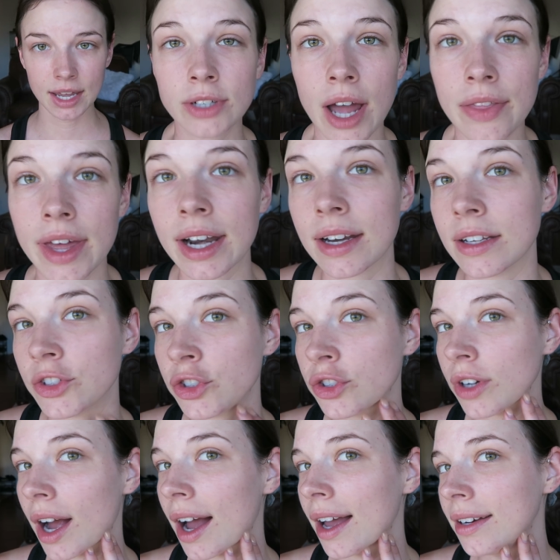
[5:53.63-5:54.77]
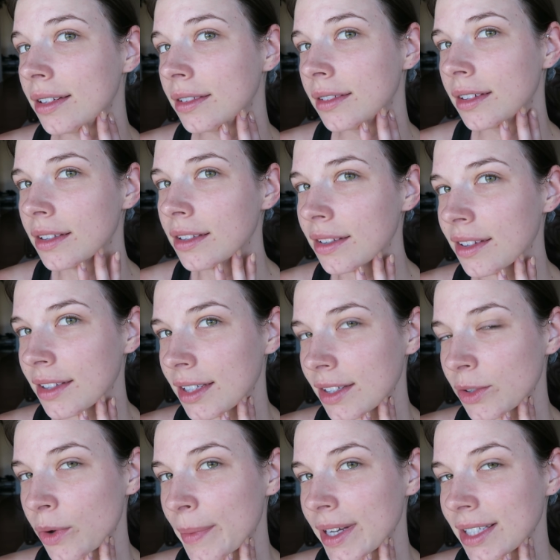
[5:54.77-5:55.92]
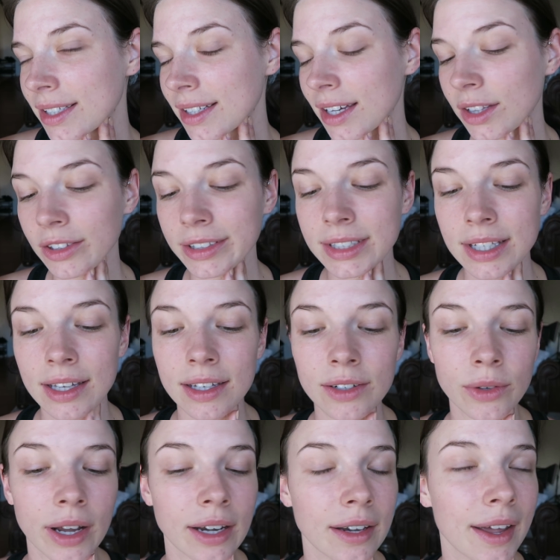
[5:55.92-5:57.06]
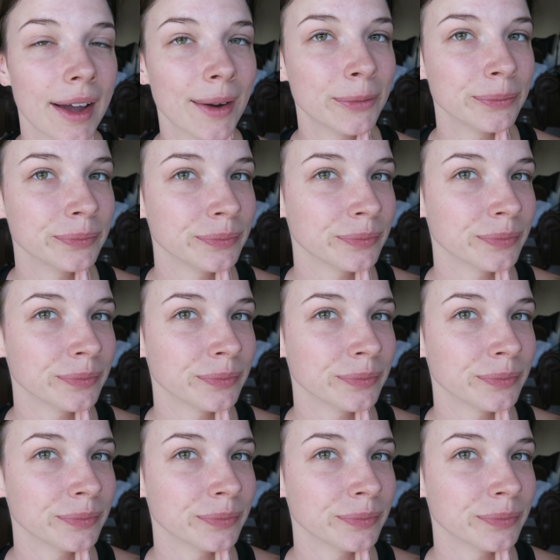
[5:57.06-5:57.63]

So now that it is dried, this is what my skin looks like right now.